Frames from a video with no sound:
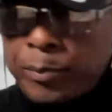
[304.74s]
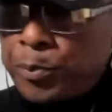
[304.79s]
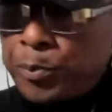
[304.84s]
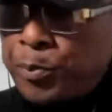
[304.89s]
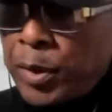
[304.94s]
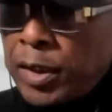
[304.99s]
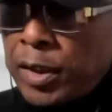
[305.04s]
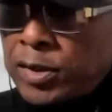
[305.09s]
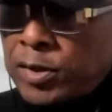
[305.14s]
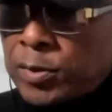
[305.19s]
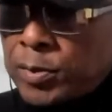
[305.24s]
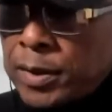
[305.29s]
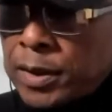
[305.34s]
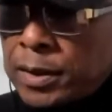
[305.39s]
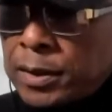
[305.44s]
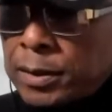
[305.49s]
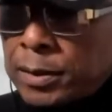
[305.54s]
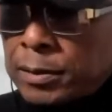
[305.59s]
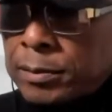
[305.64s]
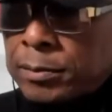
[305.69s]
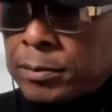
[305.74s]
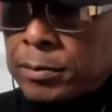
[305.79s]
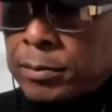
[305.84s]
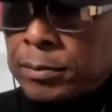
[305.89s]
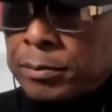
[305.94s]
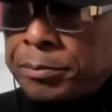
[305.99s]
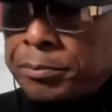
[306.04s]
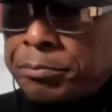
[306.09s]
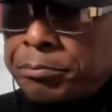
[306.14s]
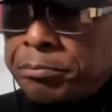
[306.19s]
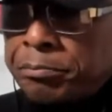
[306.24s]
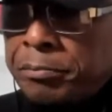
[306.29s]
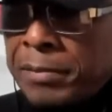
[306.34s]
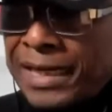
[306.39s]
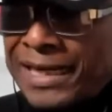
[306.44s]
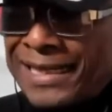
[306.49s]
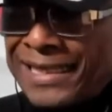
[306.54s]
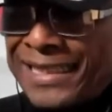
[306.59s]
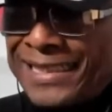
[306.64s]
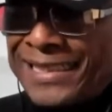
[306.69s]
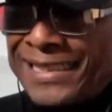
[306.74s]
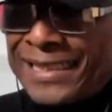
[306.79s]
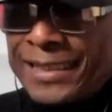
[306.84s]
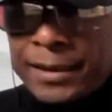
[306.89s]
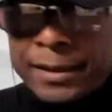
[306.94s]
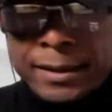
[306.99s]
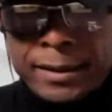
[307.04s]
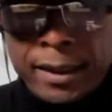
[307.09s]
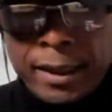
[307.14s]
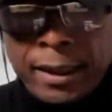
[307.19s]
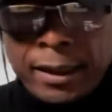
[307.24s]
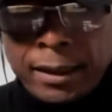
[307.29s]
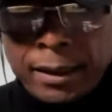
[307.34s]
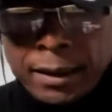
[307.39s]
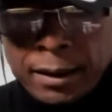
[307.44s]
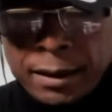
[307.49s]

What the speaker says: Peace, man. McLendon D.